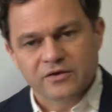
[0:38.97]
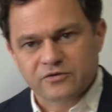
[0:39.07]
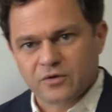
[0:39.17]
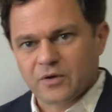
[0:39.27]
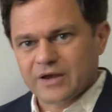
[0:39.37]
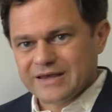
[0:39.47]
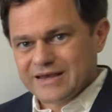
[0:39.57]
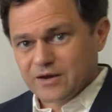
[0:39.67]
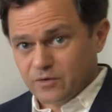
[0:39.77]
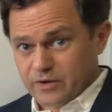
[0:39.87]
So a
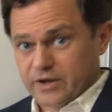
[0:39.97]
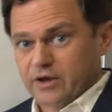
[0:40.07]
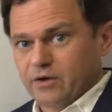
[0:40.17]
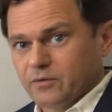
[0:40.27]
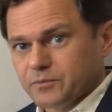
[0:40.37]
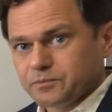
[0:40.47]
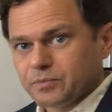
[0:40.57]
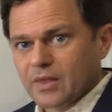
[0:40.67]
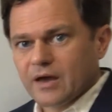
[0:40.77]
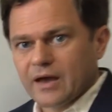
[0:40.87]
year ago,
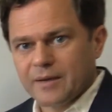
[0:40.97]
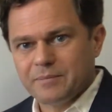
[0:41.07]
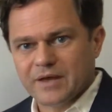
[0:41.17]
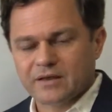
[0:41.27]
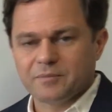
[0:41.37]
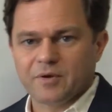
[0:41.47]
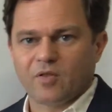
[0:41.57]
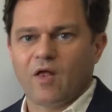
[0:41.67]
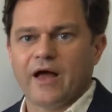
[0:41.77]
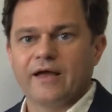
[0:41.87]
I picked up a
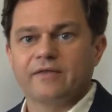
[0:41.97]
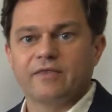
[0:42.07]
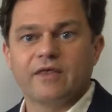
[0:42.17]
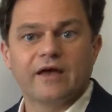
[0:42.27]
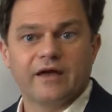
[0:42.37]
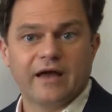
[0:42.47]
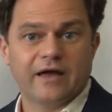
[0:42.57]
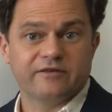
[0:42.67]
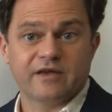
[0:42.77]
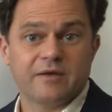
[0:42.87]
client that
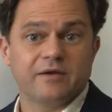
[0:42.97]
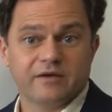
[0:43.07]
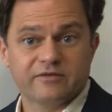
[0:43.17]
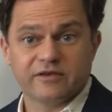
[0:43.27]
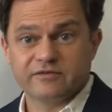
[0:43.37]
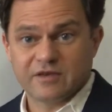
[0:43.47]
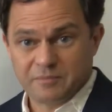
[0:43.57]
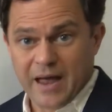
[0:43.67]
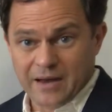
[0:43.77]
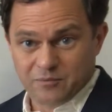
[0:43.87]
has a existing
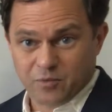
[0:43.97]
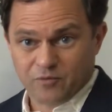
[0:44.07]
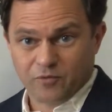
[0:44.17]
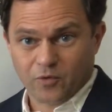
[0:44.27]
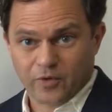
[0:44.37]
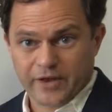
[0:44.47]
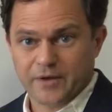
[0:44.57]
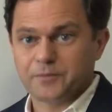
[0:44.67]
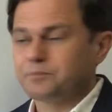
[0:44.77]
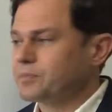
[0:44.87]
patent portfolio,
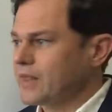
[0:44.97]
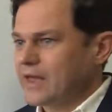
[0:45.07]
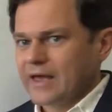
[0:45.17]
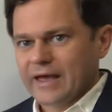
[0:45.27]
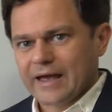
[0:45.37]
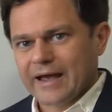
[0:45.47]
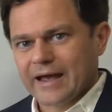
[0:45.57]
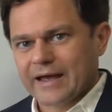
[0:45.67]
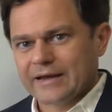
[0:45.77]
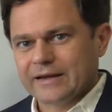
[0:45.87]

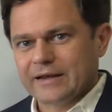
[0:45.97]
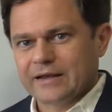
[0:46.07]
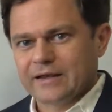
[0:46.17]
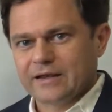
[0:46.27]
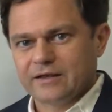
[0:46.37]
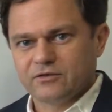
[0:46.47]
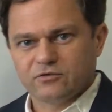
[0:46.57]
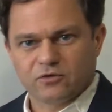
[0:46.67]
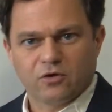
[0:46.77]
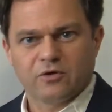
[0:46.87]
and it
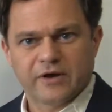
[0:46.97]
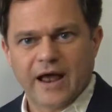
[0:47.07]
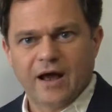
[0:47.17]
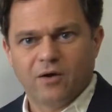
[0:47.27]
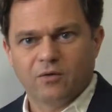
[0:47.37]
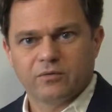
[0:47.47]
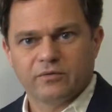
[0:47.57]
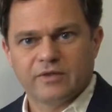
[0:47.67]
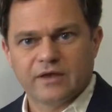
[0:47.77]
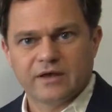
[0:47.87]
turned out
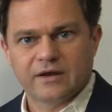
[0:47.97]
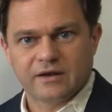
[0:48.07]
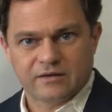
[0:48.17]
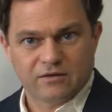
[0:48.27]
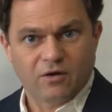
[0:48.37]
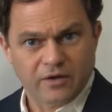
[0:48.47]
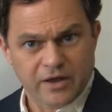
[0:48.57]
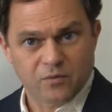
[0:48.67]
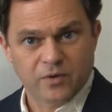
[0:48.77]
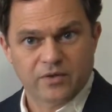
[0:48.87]
that in
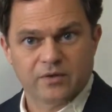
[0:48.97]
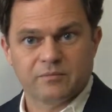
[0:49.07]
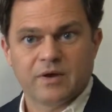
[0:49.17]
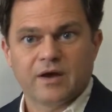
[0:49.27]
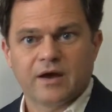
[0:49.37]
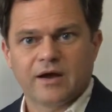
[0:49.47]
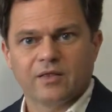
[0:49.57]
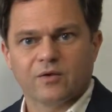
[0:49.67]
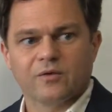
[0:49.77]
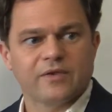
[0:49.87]
talking with them, I
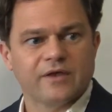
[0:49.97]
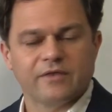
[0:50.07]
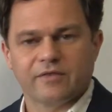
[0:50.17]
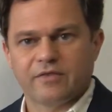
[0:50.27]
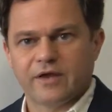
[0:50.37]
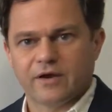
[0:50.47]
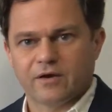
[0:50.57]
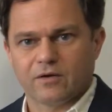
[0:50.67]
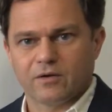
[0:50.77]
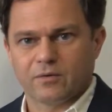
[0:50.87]
learned that
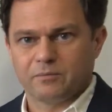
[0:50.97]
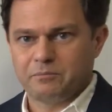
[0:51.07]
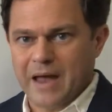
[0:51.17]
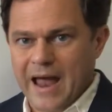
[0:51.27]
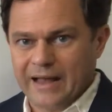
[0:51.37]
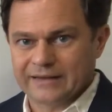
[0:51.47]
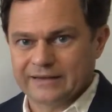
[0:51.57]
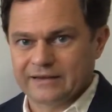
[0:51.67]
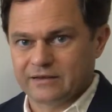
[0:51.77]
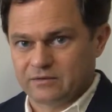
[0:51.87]
their
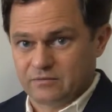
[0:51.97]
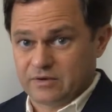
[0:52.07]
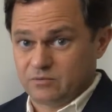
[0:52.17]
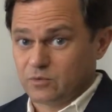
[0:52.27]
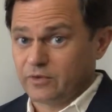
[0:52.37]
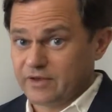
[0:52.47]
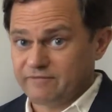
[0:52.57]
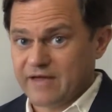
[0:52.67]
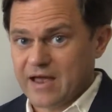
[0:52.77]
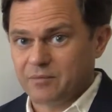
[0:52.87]
patent, and really a
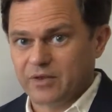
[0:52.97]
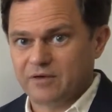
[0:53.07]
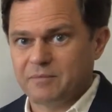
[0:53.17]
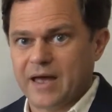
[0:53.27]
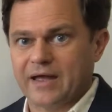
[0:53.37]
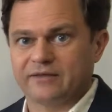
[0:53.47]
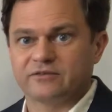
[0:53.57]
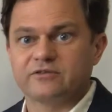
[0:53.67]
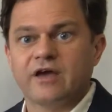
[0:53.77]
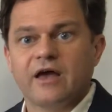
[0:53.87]
family of
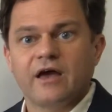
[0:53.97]
patents,